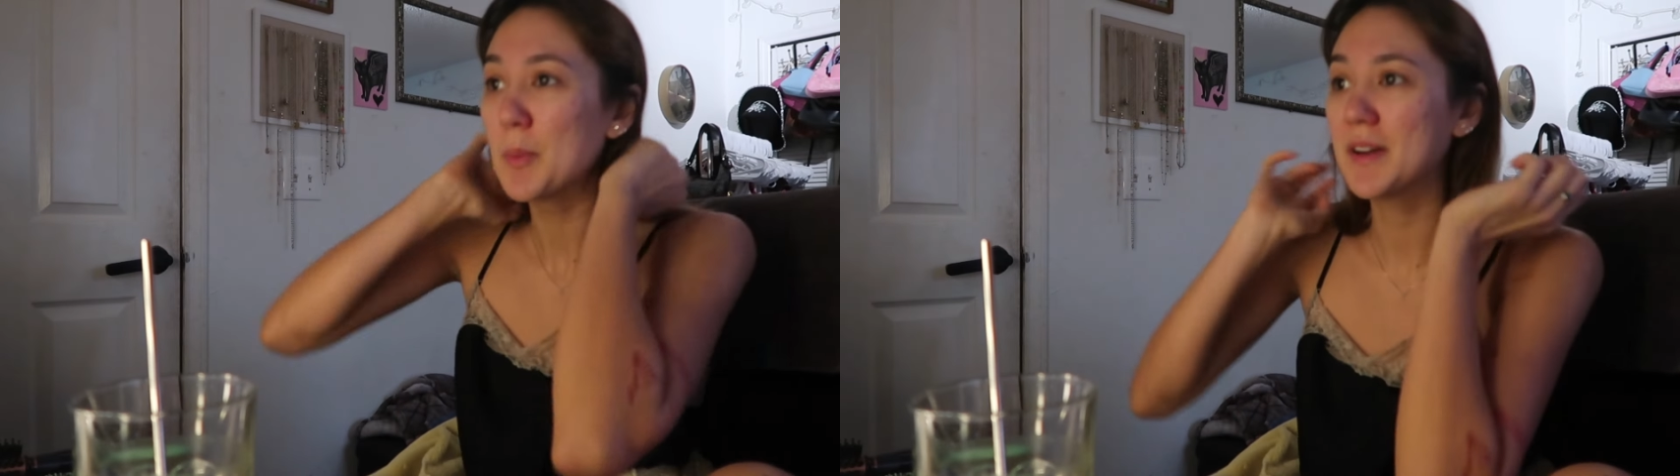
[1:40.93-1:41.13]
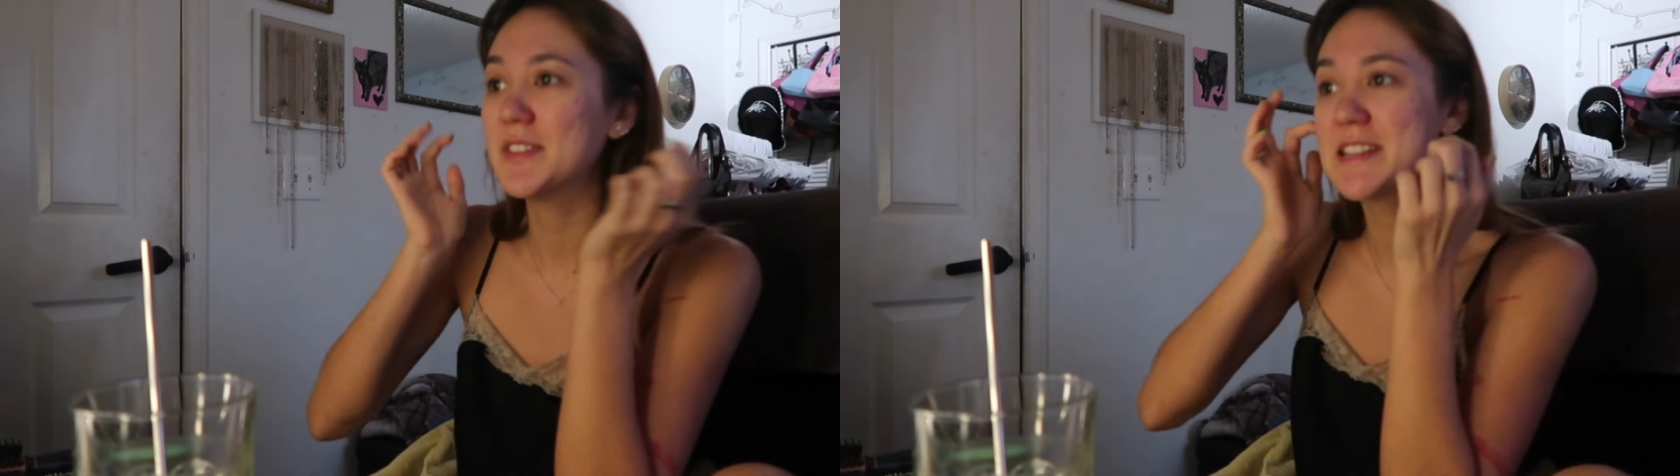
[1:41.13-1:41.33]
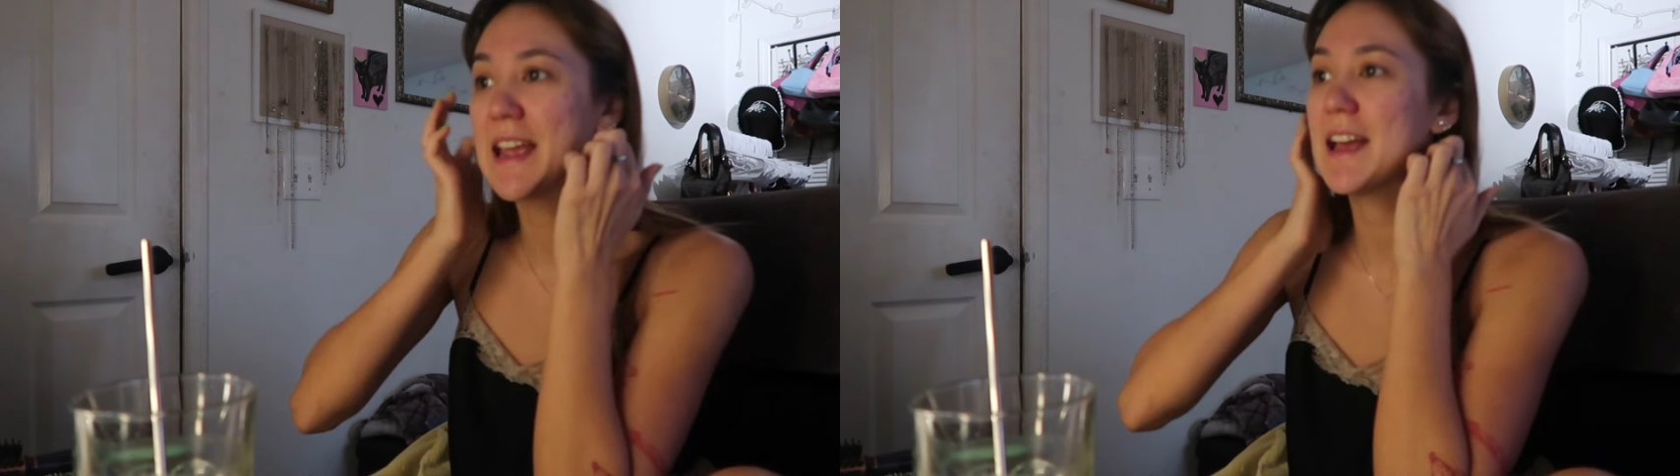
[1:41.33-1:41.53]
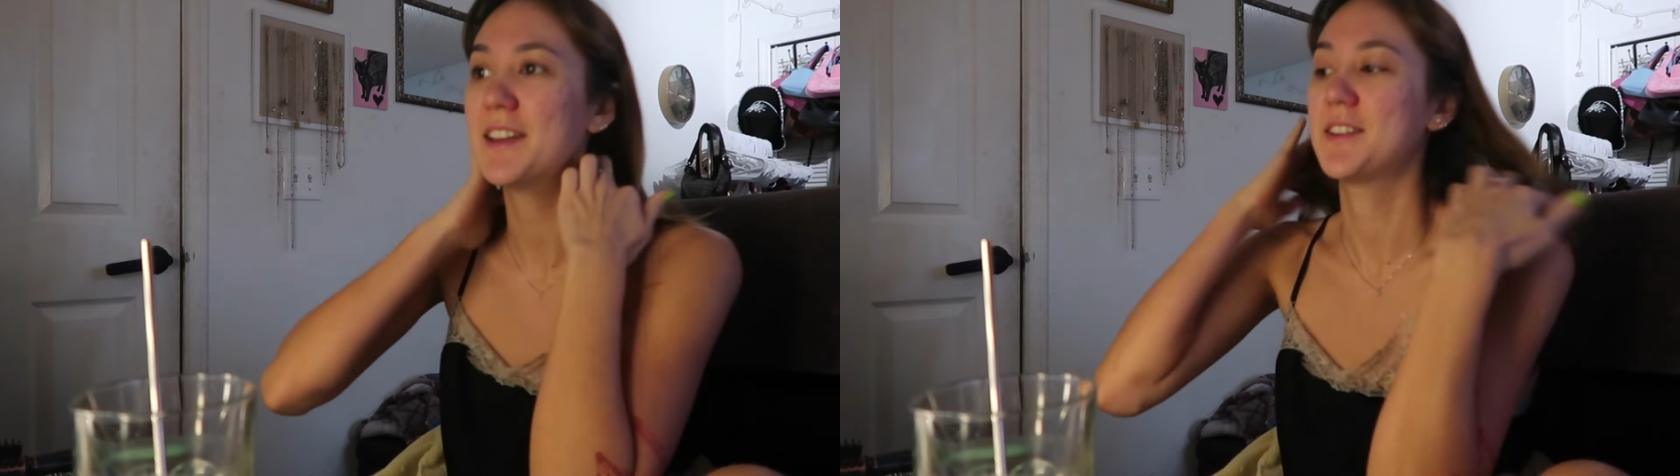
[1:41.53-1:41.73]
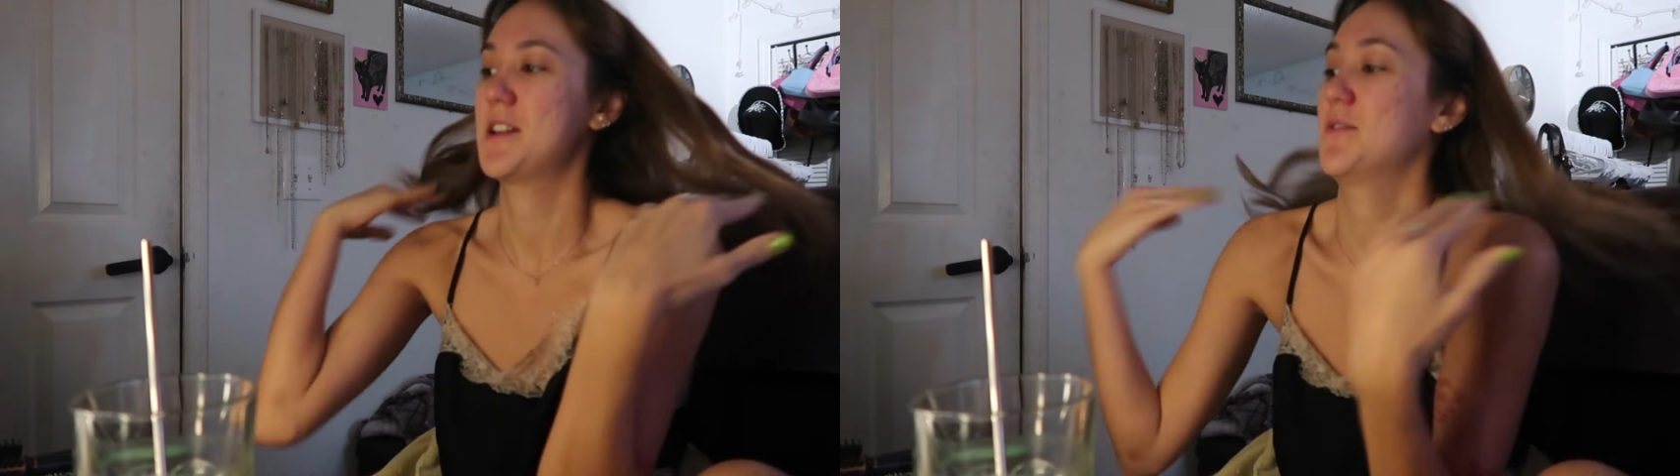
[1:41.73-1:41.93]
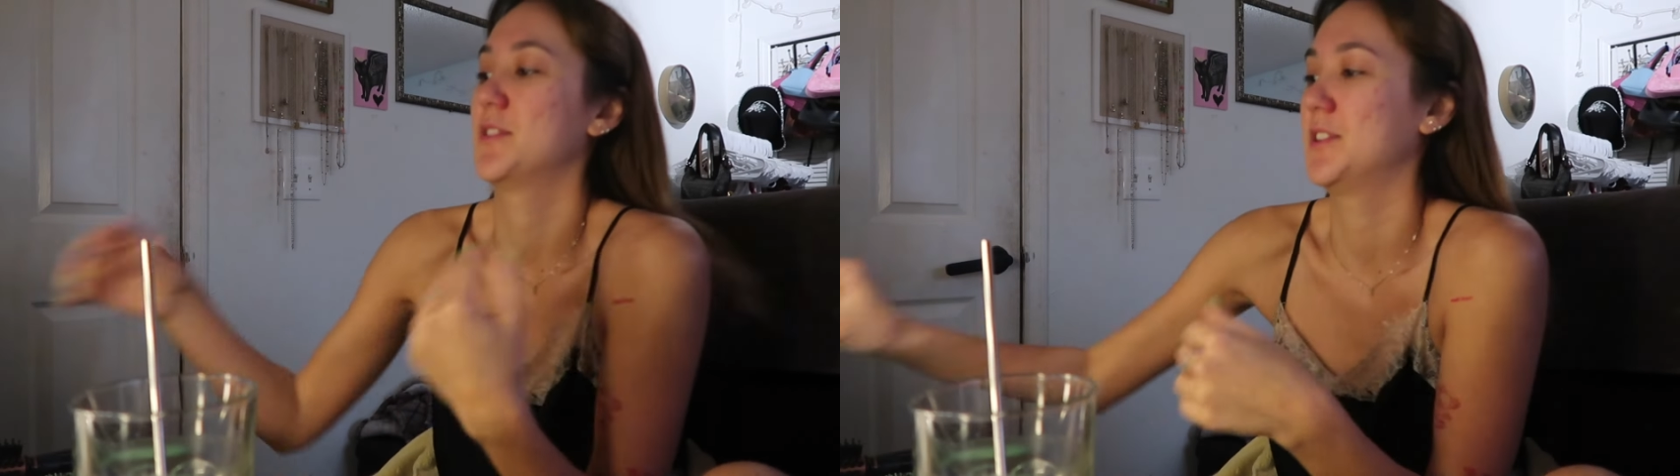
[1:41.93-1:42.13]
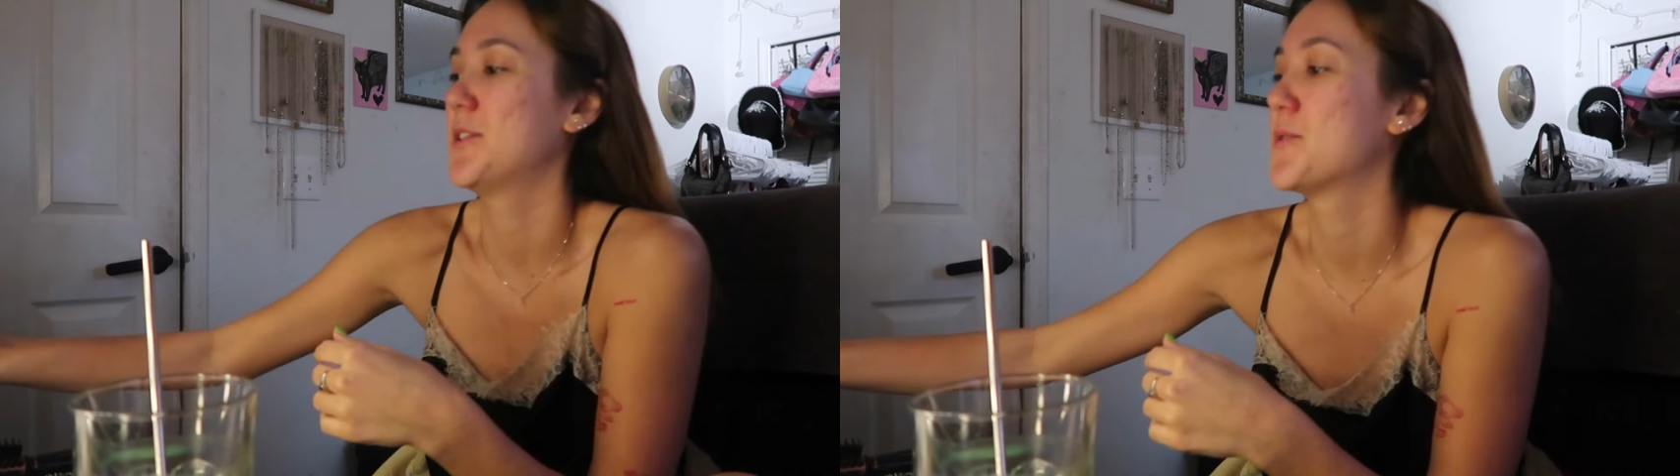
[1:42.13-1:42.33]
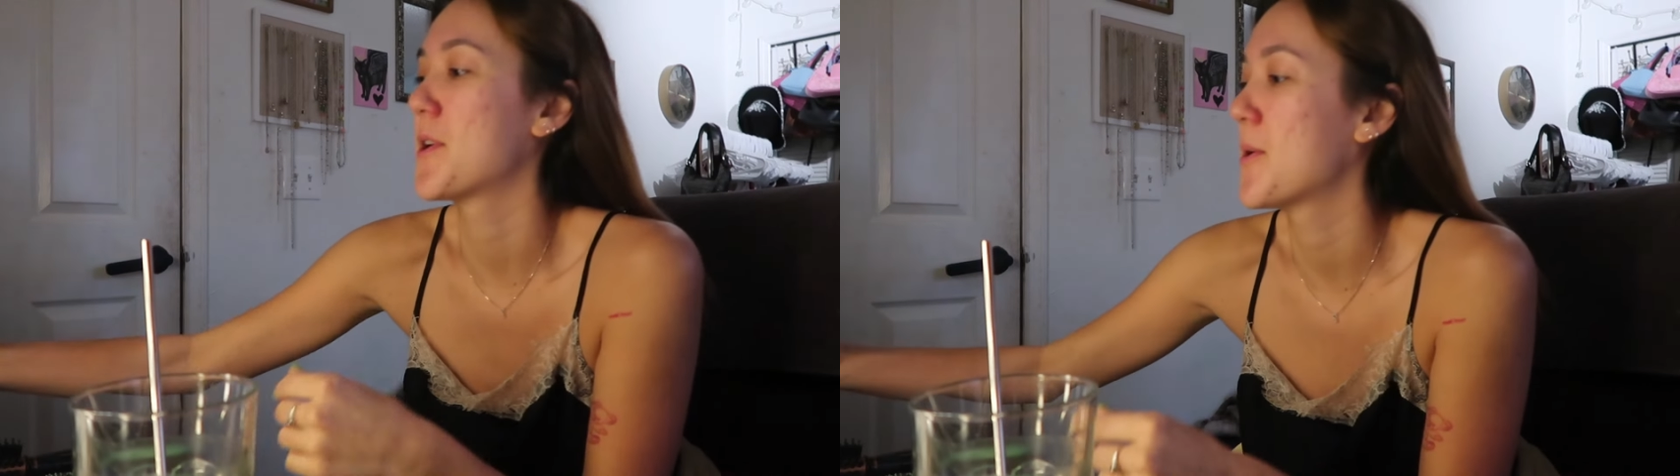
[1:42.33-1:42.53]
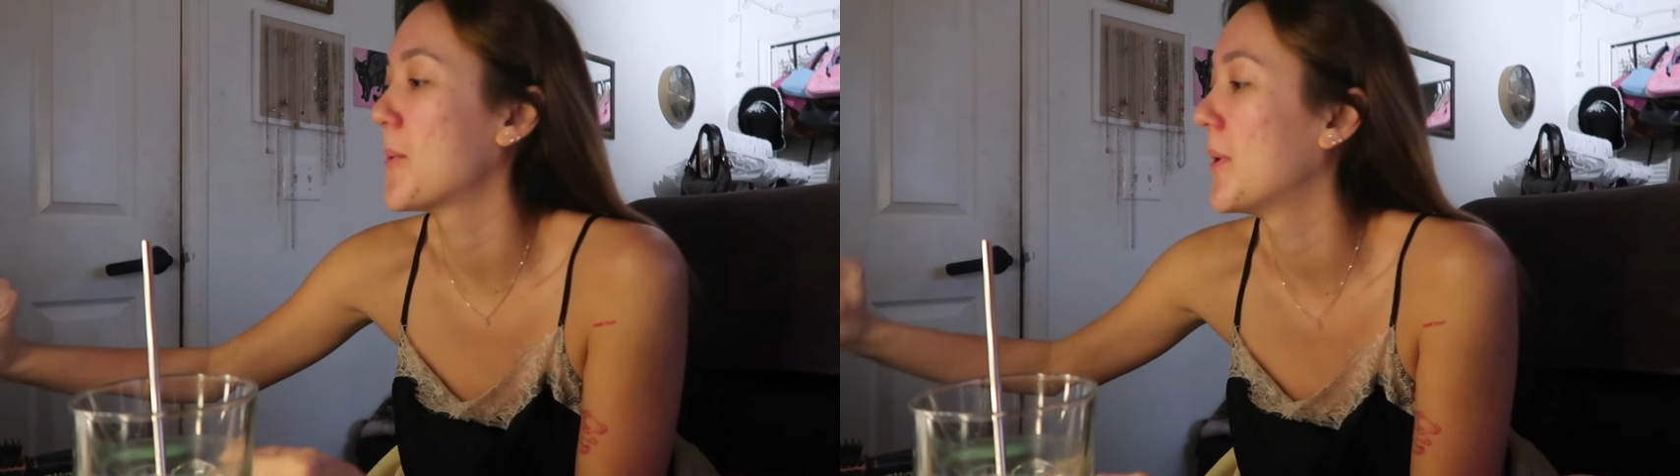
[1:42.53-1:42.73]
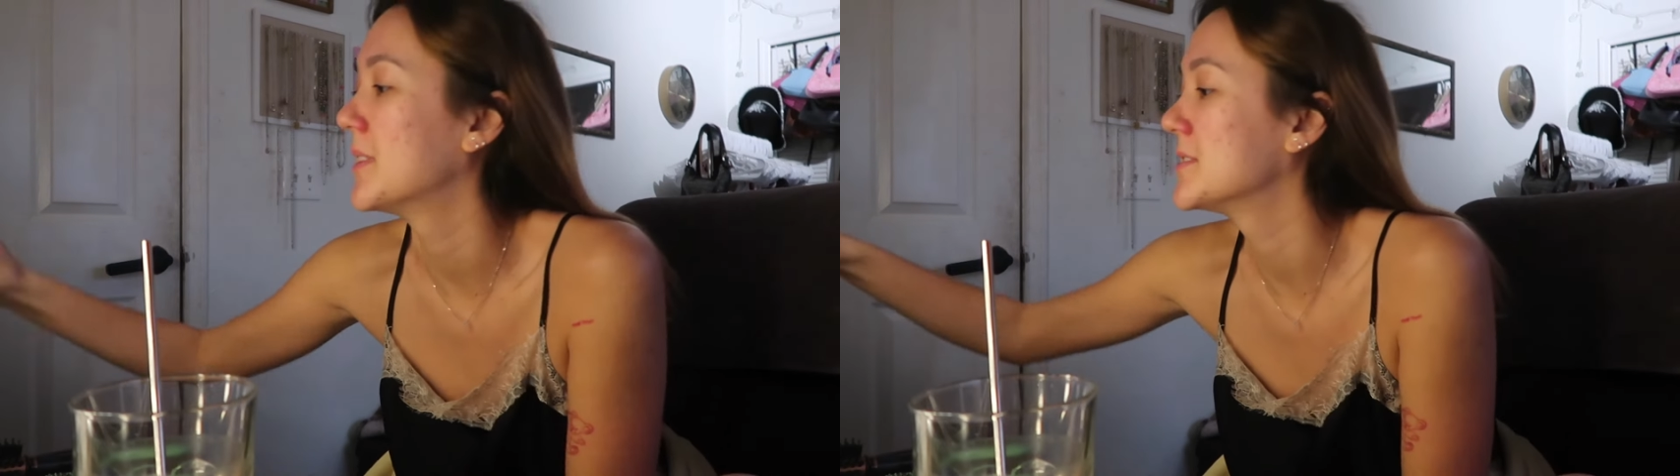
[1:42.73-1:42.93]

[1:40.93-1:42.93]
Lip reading: bit of a tan. I really don't know.